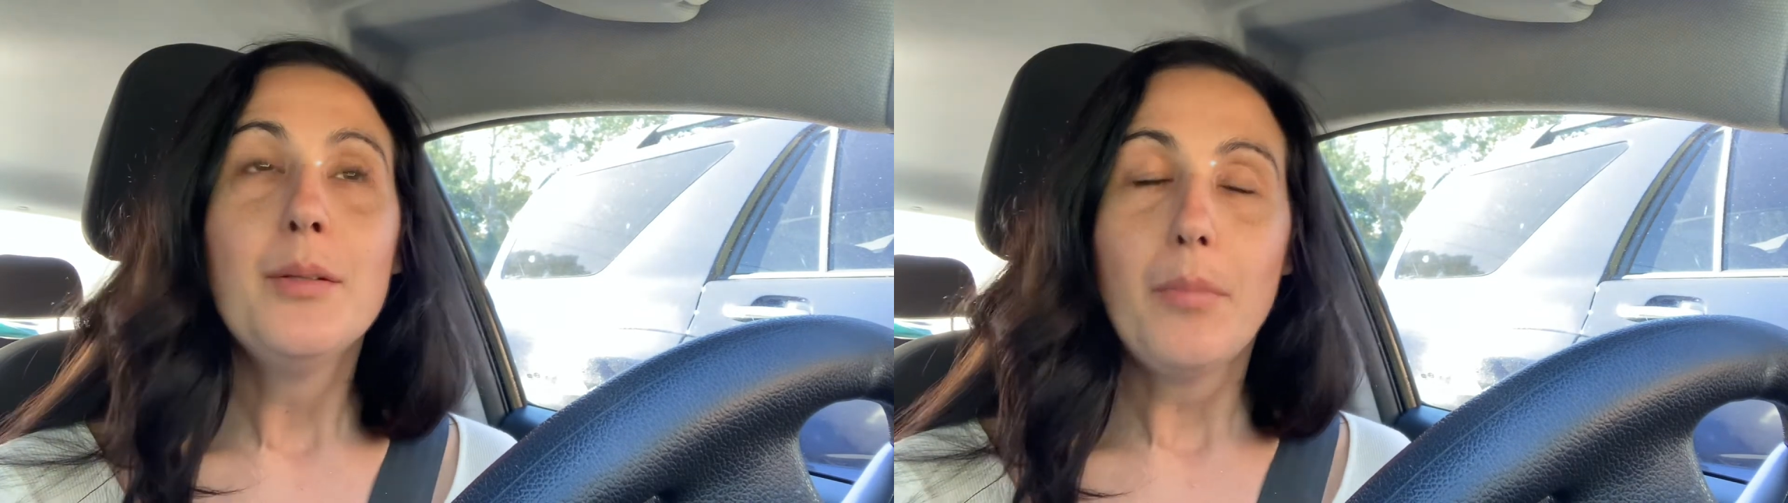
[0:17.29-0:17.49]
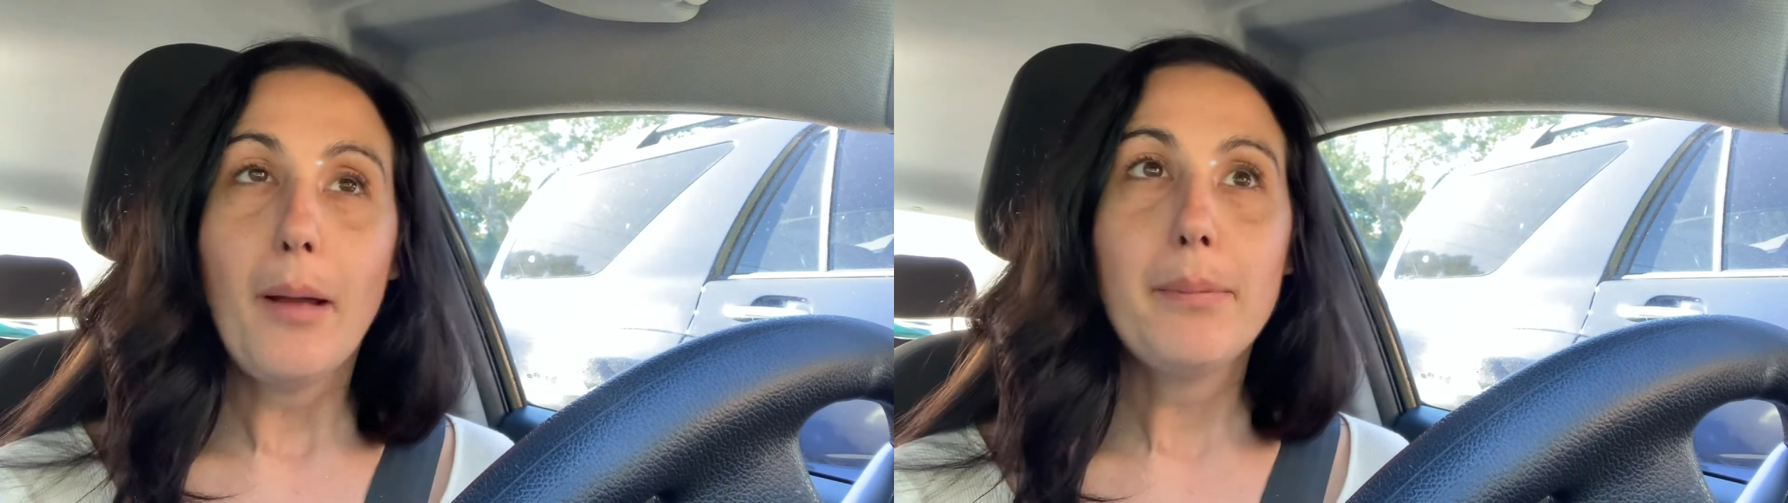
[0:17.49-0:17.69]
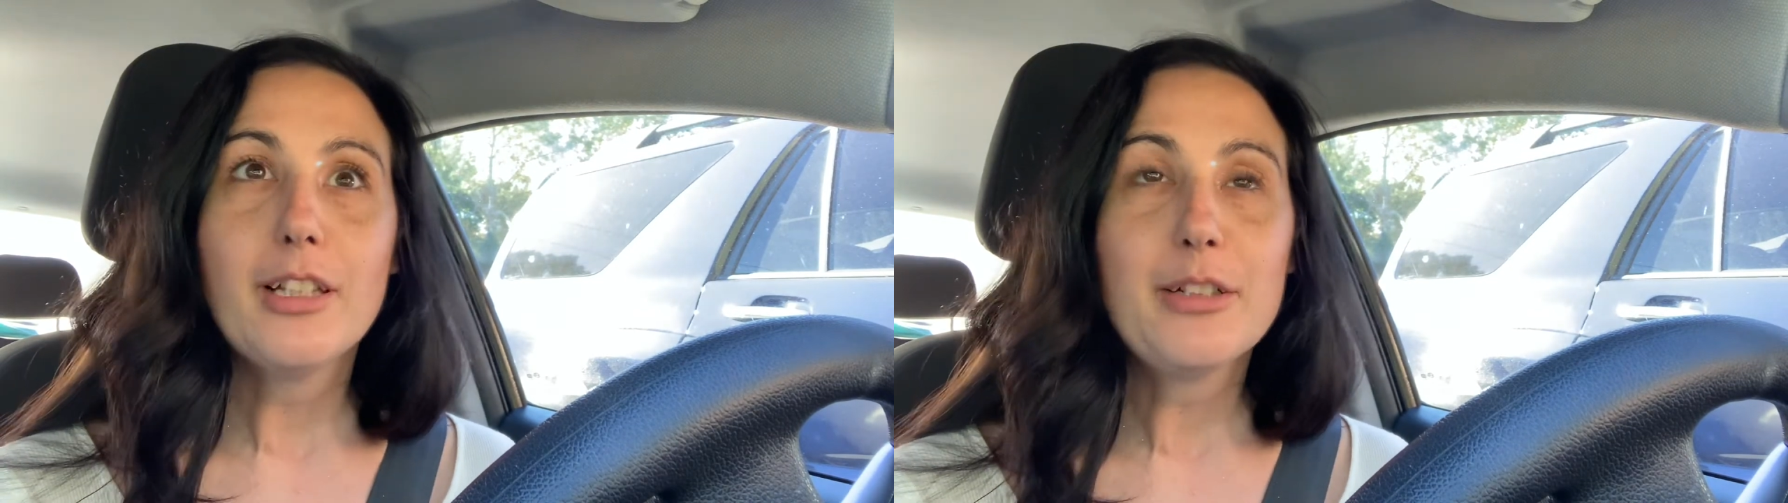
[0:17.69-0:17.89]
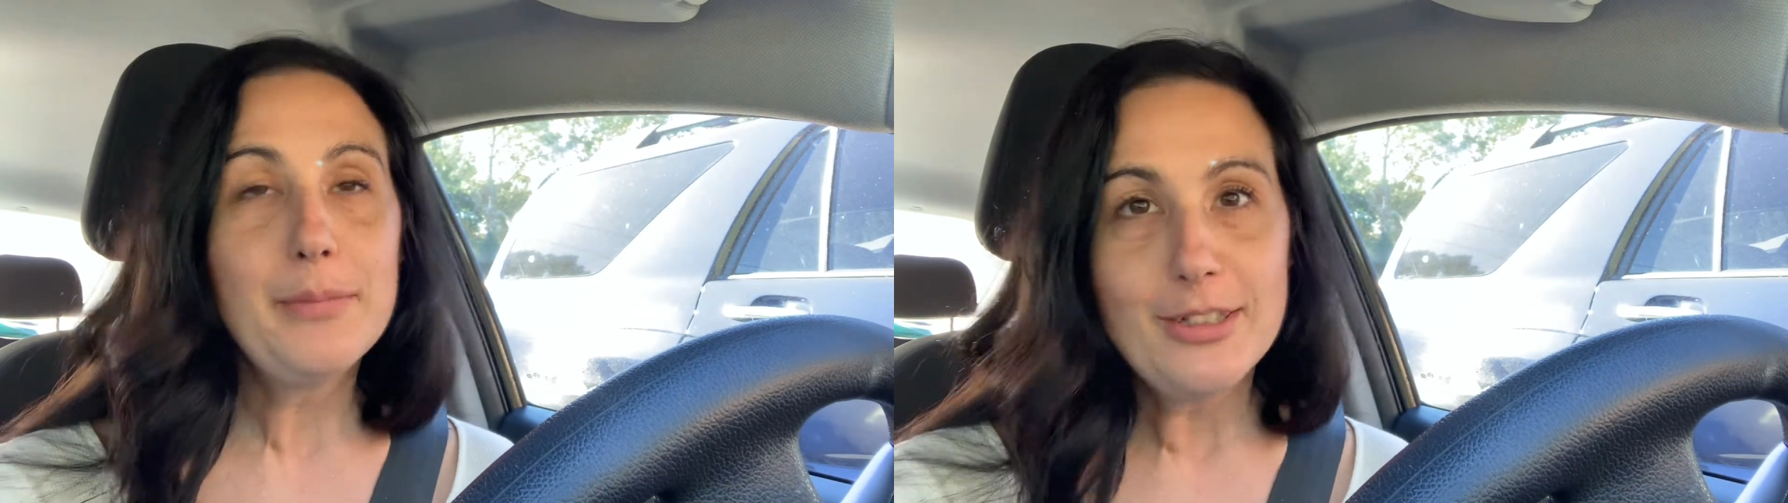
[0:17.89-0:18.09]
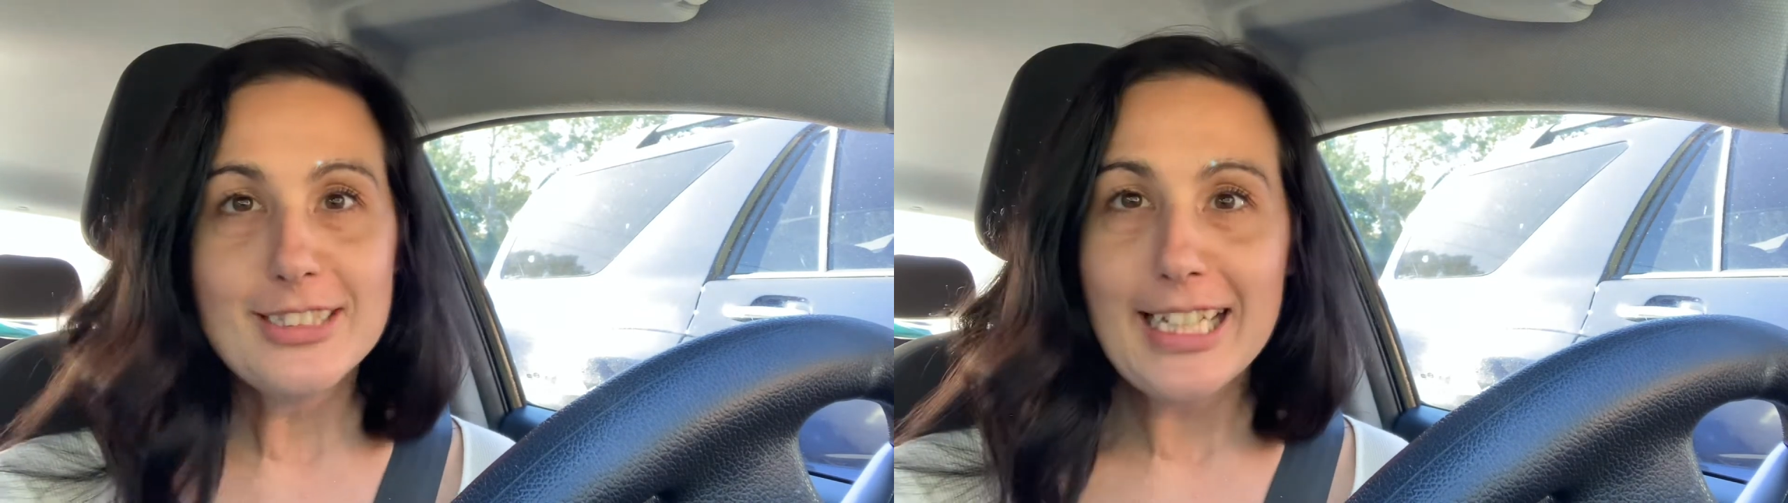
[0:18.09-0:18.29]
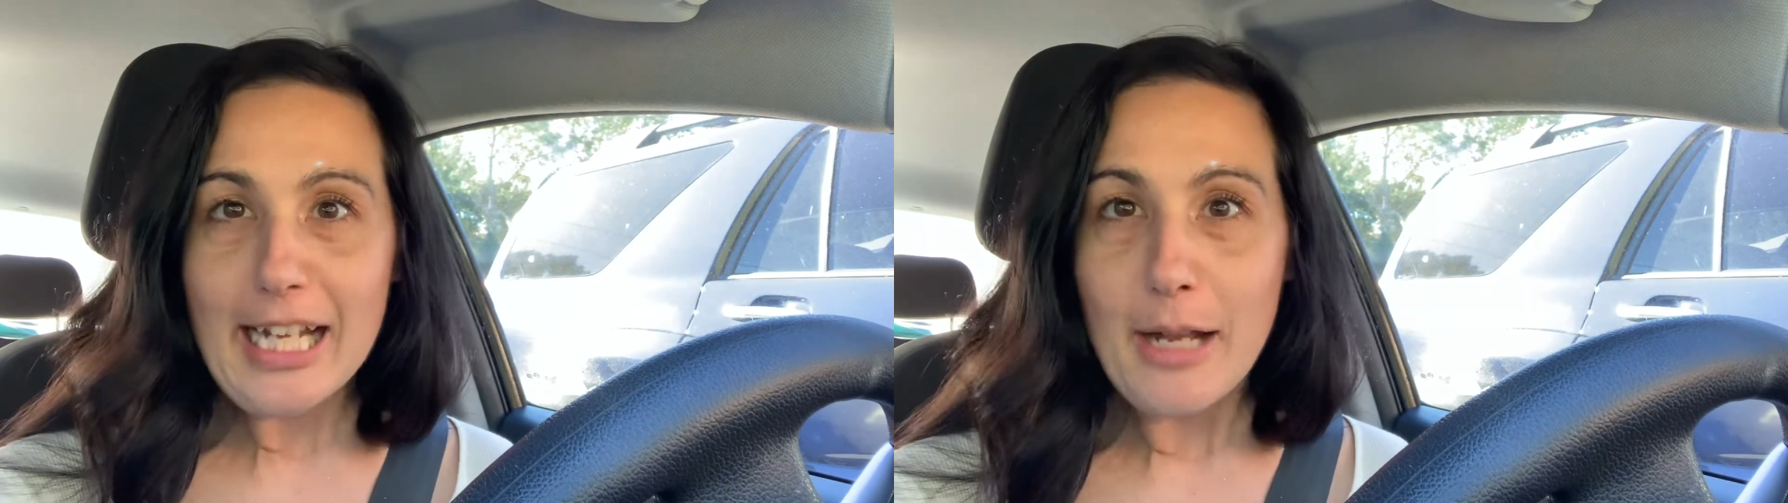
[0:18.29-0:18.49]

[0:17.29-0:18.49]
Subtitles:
popular music.